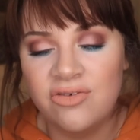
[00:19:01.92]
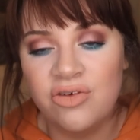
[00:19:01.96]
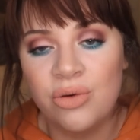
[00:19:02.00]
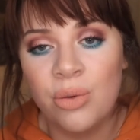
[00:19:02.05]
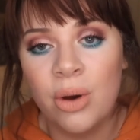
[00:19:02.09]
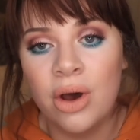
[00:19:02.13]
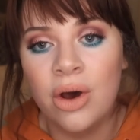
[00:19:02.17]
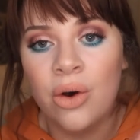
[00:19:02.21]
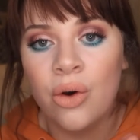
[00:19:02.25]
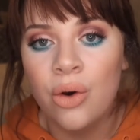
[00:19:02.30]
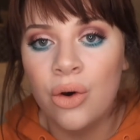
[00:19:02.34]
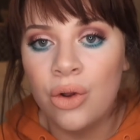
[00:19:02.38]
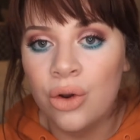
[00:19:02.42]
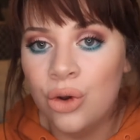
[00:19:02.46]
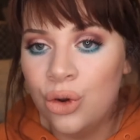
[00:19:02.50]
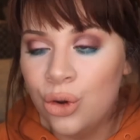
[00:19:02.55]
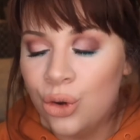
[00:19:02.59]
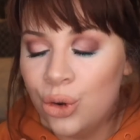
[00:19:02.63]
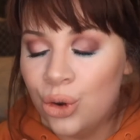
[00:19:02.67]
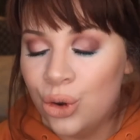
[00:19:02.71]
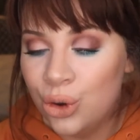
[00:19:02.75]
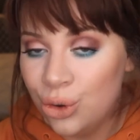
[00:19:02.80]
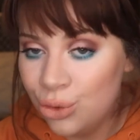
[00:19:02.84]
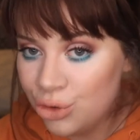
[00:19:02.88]
if you are
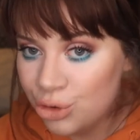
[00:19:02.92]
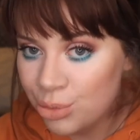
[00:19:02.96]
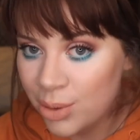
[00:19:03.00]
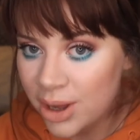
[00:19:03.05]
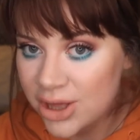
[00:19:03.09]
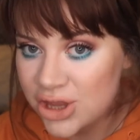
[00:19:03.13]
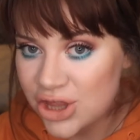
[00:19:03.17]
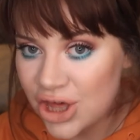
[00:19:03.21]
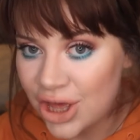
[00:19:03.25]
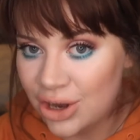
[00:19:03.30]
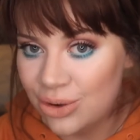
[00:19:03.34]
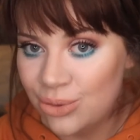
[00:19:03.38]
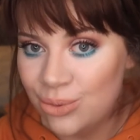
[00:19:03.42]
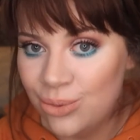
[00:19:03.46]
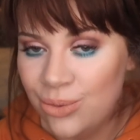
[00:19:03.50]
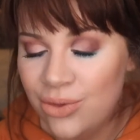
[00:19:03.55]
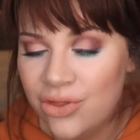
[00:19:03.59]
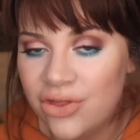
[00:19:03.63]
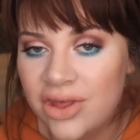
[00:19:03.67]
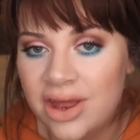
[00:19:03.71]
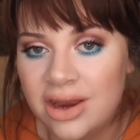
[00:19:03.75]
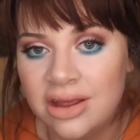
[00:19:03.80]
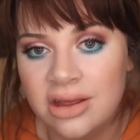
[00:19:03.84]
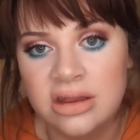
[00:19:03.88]
new to my channel,
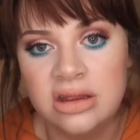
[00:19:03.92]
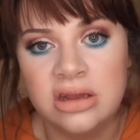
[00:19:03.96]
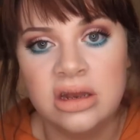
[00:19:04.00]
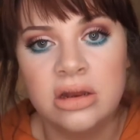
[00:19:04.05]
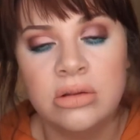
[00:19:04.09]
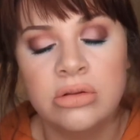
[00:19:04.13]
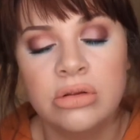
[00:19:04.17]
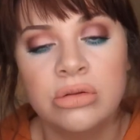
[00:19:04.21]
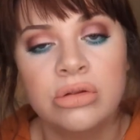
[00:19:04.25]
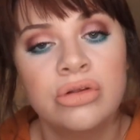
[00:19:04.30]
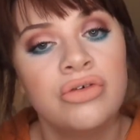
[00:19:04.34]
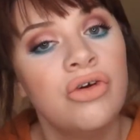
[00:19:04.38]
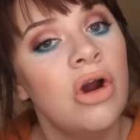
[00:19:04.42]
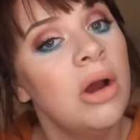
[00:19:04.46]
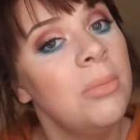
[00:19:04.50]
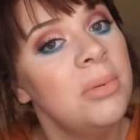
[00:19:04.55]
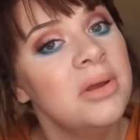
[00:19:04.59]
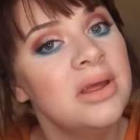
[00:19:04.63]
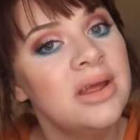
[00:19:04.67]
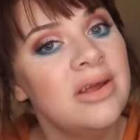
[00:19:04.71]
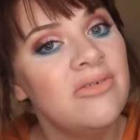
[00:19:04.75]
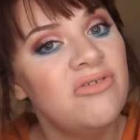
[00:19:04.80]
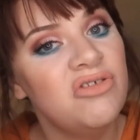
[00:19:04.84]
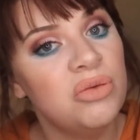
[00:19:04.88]
then consider
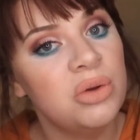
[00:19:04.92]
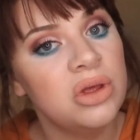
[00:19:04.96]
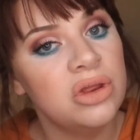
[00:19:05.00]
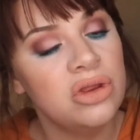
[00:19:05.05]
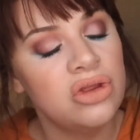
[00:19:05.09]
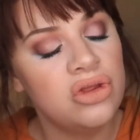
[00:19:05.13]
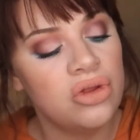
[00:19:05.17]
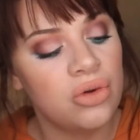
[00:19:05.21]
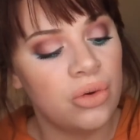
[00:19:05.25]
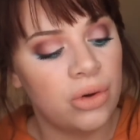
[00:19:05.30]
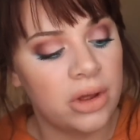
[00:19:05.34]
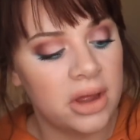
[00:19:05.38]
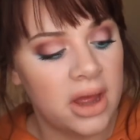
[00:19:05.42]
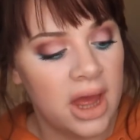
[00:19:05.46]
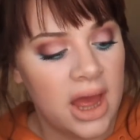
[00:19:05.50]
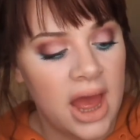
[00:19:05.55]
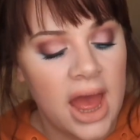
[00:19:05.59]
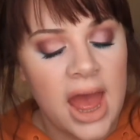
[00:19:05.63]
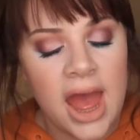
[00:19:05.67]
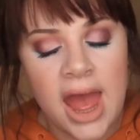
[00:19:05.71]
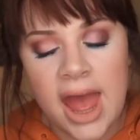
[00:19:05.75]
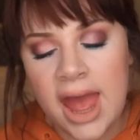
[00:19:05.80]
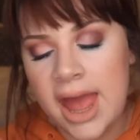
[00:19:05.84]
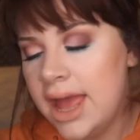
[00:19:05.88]
subscribing if you enjoy
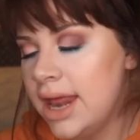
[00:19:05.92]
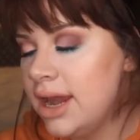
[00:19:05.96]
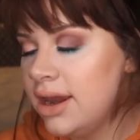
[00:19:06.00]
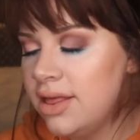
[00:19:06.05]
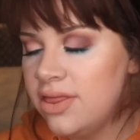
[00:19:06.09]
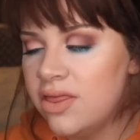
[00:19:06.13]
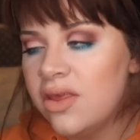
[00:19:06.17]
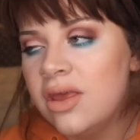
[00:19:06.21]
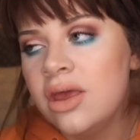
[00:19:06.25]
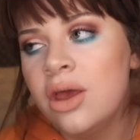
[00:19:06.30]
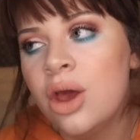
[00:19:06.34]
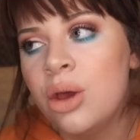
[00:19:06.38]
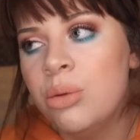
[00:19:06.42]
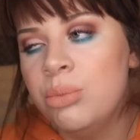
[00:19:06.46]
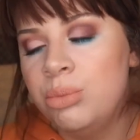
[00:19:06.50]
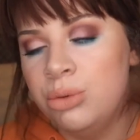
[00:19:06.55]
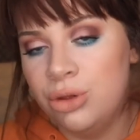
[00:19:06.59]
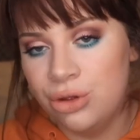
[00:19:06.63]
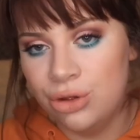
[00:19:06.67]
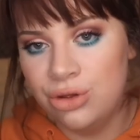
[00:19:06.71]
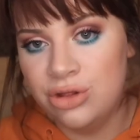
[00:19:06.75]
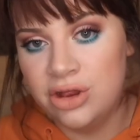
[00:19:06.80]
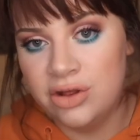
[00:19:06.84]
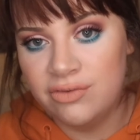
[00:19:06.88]
anything
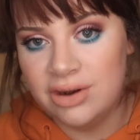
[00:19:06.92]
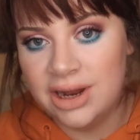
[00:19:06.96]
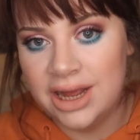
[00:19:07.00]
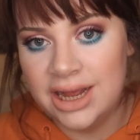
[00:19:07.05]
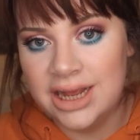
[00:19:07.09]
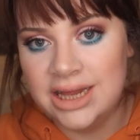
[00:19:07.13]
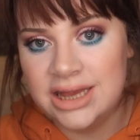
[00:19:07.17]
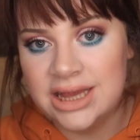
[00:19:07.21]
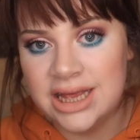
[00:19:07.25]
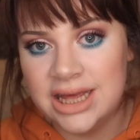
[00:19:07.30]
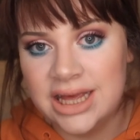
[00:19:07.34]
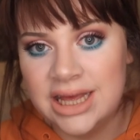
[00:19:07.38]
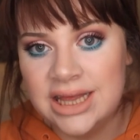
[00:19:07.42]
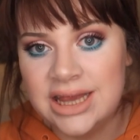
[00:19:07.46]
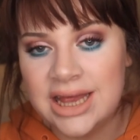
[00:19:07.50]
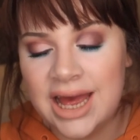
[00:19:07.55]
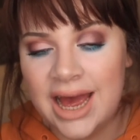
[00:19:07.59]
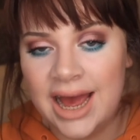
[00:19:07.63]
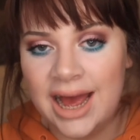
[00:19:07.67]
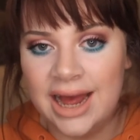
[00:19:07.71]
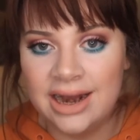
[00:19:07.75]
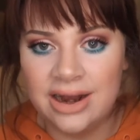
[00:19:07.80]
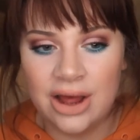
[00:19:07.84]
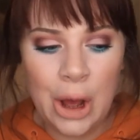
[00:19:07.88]
beauty related
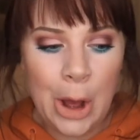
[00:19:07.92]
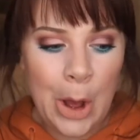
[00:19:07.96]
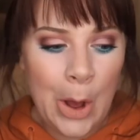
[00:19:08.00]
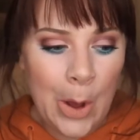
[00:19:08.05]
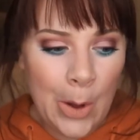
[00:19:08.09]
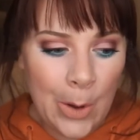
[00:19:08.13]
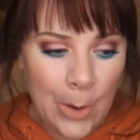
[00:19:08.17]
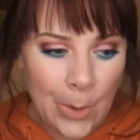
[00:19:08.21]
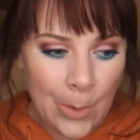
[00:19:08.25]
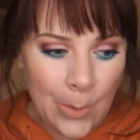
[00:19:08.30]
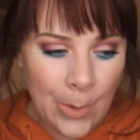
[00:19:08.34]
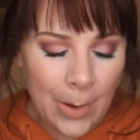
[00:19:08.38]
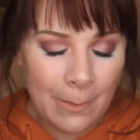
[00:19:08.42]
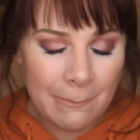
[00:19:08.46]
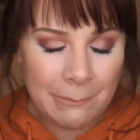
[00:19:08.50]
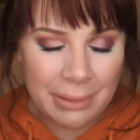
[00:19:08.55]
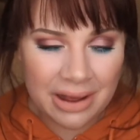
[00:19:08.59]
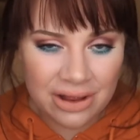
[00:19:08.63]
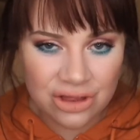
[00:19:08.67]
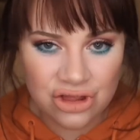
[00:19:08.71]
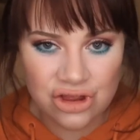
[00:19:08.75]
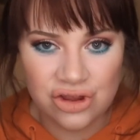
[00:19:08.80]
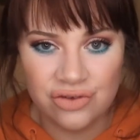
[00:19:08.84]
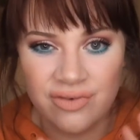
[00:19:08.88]
and a whole
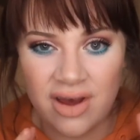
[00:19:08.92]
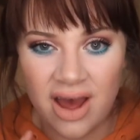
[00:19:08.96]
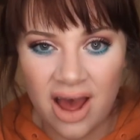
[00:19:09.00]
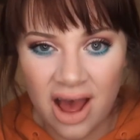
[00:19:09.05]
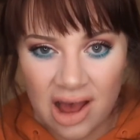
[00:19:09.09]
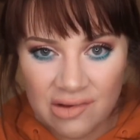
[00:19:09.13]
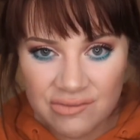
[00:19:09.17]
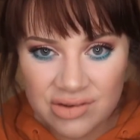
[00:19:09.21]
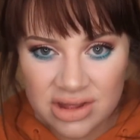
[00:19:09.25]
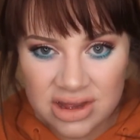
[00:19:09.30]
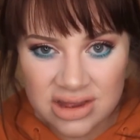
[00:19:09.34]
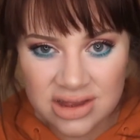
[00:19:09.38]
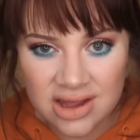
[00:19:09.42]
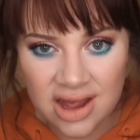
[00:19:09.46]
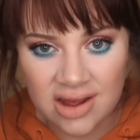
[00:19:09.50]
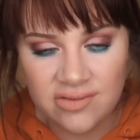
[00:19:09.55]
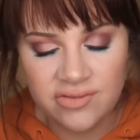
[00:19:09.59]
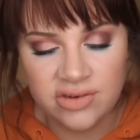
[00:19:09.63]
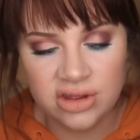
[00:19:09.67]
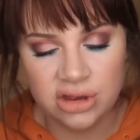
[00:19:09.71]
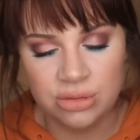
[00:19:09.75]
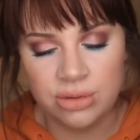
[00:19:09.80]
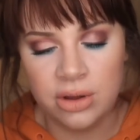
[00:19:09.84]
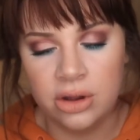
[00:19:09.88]
bunch of other
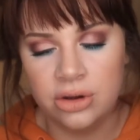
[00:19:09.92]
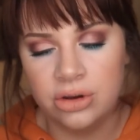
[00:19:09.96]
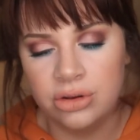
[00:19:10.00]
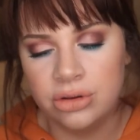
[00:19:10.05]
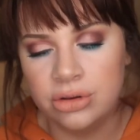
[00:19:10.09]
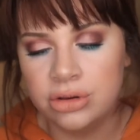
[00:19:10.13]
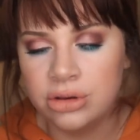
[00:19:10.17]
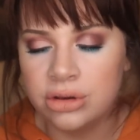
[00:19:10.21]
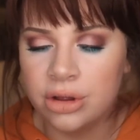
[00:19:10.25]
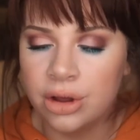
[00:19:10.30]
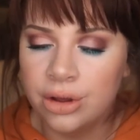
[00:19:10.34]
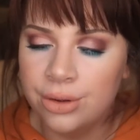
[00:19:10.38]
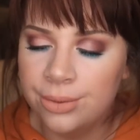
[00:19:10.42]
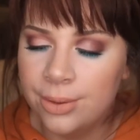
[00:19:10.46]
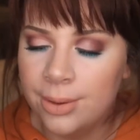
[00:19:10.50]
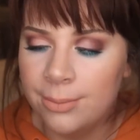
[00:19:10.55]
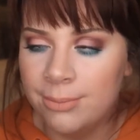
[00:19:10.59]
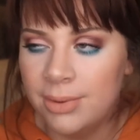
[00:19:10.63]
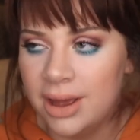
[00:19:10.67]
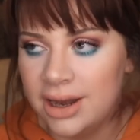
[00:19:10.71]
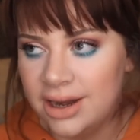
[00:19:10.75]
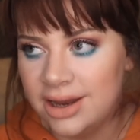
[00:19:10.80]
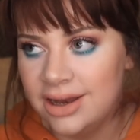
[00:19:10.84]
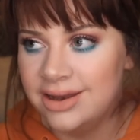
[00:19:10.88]
stuff as well. I do so
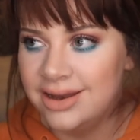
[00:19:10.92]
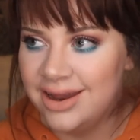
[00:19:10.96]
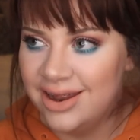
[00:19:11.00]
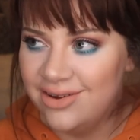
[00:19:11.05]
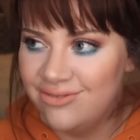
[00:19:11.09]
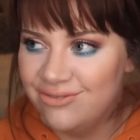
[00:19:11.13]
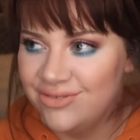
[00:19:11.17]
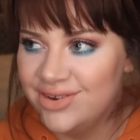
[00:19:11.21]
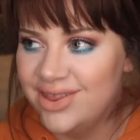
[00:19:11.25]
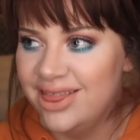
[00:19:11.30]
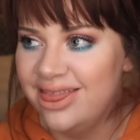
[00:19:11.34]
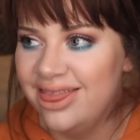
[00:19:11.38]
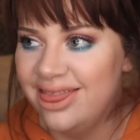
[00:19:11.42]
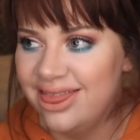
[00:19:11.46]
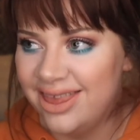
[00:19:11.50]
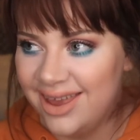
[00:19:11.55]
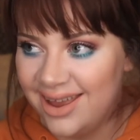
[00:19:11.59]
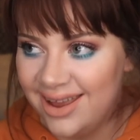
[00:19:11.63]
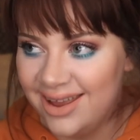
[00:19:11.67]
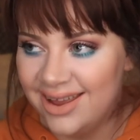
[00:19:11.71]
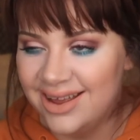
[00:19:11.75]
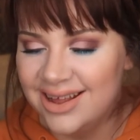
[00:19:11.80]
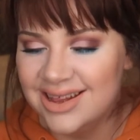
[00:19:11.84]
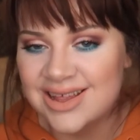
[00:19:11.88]
many different
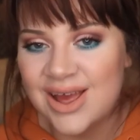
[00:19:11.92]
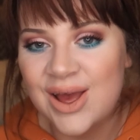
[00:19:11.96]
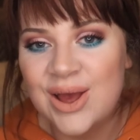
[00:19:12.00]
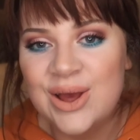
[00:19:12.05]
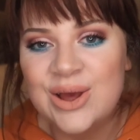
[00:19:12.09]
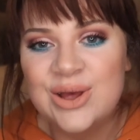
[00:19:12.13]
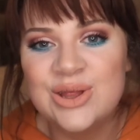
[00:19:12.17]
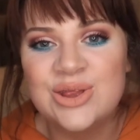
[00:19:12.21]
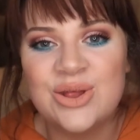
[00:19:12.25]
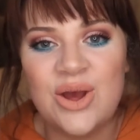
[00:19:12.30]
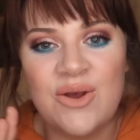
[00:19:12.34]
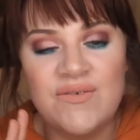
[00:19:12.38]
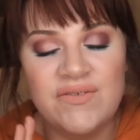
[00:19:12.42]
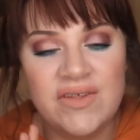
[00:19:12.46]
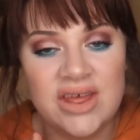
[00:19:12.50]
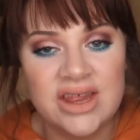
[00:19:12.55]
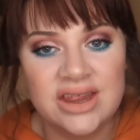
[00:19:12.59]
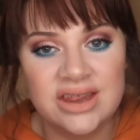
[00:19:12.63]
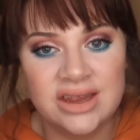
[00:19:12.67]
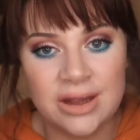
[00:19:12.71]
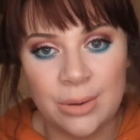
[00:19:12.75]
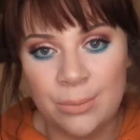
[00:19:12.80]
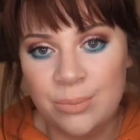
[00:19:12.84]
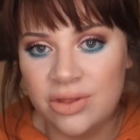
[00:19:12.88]
things, so if
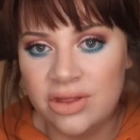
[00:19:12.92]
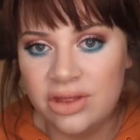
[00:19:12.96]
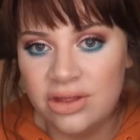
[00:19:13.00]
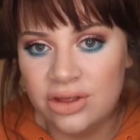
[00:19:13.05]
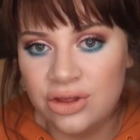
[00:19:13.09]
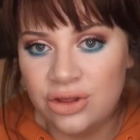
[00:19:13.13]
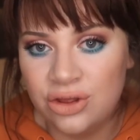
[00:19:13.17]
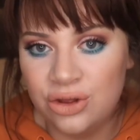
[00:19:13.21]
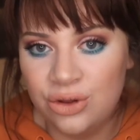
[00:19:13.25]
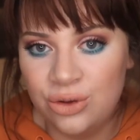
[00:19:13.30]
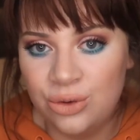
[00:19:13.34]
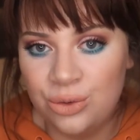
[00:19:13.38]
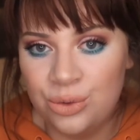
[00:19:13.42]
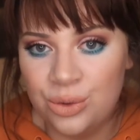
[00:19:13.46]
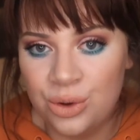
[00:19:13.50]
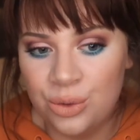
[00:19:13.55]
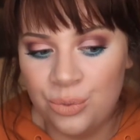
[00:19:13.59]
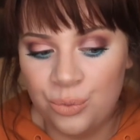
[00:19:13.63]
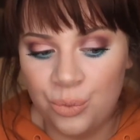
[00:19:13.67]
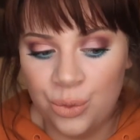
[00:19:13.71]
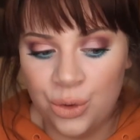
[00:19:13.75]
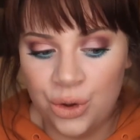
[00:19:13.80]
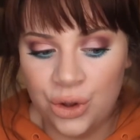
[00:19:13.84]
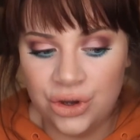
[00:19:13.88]
there's something that you
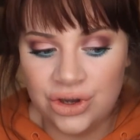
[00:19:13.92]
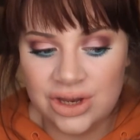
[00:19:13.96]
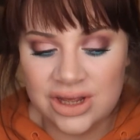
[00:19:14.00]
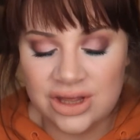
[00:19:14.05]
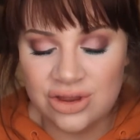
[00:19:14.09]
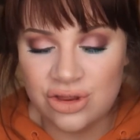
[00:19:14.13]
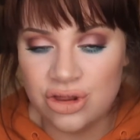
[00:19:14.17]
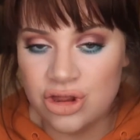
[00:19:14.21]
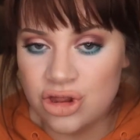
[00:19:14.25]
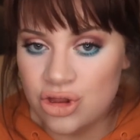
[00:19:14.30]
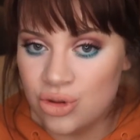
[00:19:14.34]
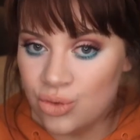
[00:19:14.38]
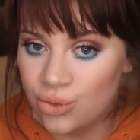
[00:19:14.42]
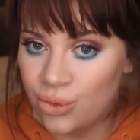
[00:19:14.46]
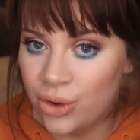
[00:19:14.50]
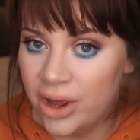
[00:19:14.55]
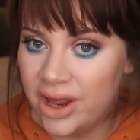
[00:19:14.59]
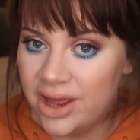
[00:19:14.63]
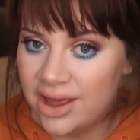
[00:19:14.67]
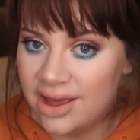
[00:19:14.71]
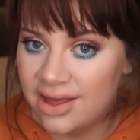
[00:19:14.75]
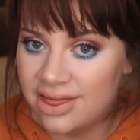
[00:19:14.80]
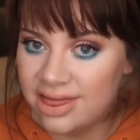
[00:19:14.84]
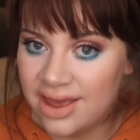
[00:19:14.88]
would
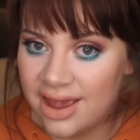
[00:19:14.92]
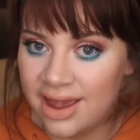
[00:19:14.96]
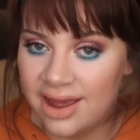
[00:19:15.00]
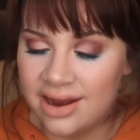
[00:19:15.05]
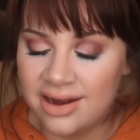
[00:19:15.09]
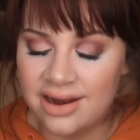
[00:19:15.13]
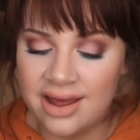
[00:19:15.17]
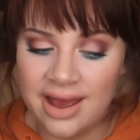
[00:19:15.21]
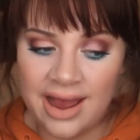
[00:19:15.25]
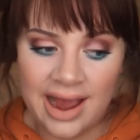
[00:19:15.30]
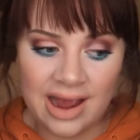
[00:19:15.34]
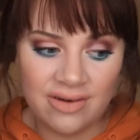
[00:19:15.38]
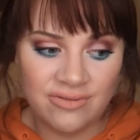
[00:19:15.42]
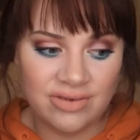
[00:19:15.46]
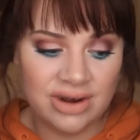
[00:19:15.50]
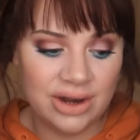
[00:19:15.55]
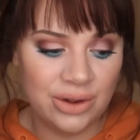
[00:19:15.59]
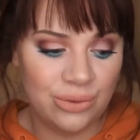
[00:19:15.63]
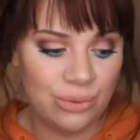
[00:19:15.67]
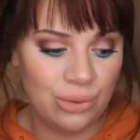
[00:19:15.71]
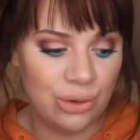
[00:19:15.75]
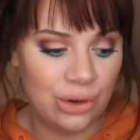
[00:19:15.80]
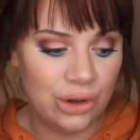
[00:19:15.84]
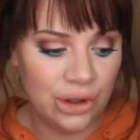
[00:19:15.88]
enjoy, then have a
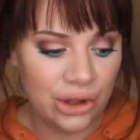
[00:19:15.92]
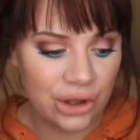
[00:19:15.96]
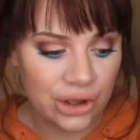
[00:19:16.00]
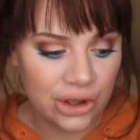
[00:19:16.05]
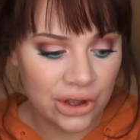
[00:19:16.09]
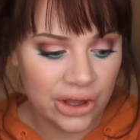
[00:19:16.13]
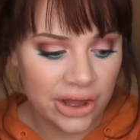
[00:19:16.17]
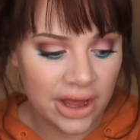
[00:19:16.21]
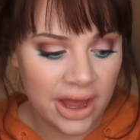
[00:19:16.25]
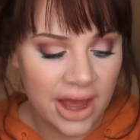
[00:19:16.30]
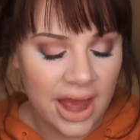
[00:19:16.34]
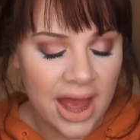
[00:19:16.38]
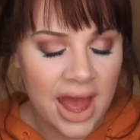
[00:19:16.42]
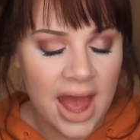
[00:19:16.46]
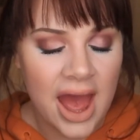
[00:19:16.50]
little look.